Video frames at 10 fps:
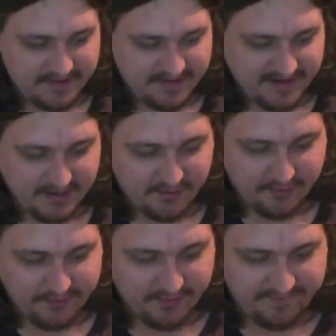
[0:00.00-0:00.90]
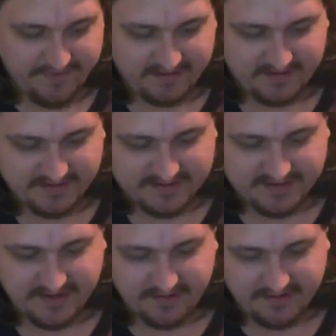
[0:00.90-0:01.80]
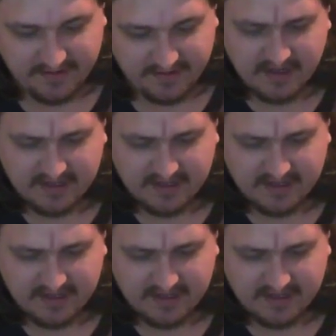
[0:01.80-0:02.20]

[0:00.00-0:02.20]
the Dunning Kruger effect and his theory that